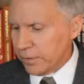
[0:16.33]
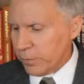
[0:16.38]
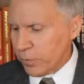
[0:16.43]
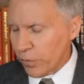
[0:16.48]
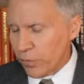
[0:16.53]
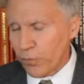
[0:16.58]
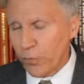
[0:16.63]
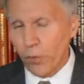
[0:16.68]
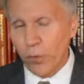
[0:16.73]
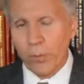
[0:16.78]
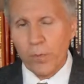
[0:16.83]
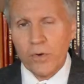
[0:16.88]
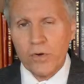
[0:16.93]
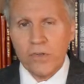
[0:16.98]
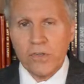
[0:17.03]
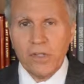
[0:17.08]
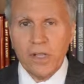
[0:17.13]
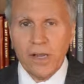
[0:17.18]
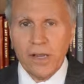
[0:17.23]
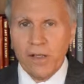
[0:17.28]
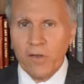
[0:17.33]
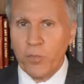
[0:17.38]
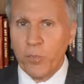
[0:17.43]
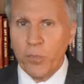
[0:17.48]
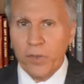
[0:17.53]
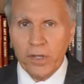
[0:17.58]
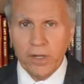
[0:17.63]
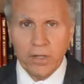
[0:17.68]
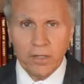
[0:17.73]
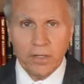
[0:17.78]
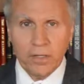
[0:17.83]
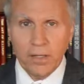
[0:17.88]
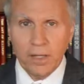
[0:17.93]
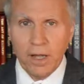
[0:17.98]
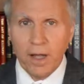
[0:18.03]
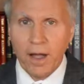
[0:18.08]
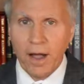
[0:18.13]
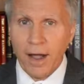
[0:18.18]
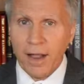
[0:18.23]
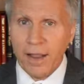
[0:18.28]
performers that have been
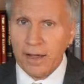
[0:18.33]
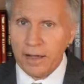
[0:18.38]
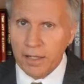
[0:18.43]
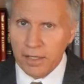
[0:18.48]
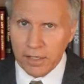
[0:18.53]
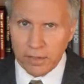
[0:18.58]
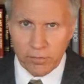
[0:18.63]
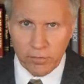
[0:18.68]
highly